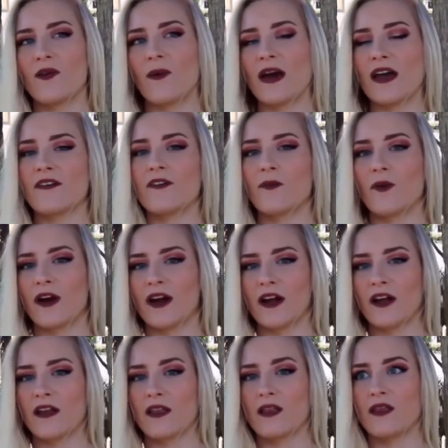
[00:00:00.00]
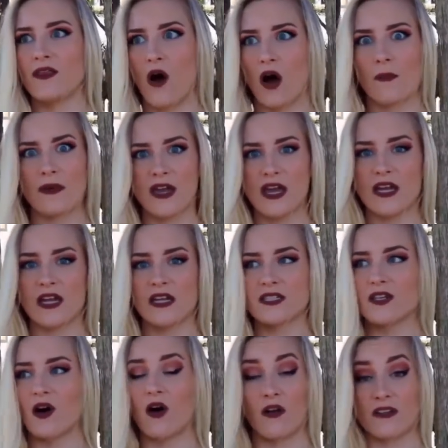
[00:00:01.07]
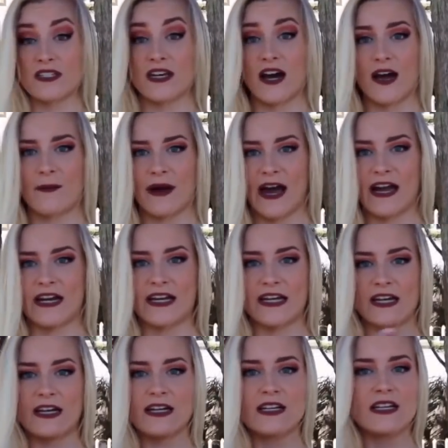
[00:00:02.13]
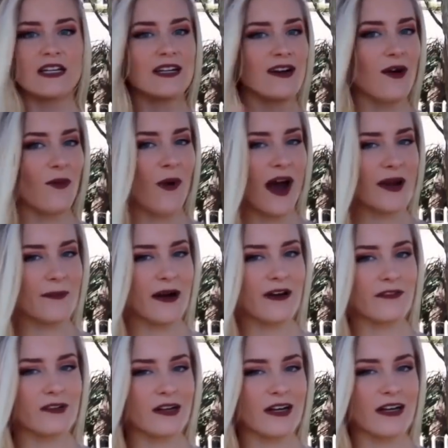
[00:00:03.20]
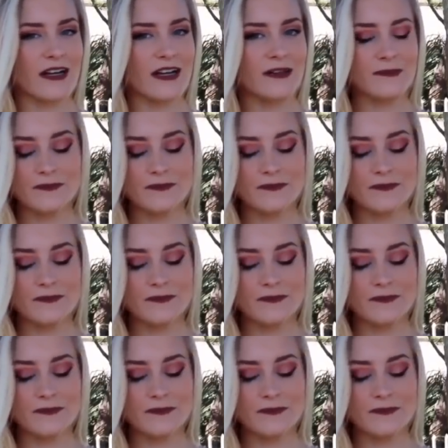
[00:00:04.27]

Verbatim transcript: away from wearing thong bikinis all the time. I kind of need to in my variety.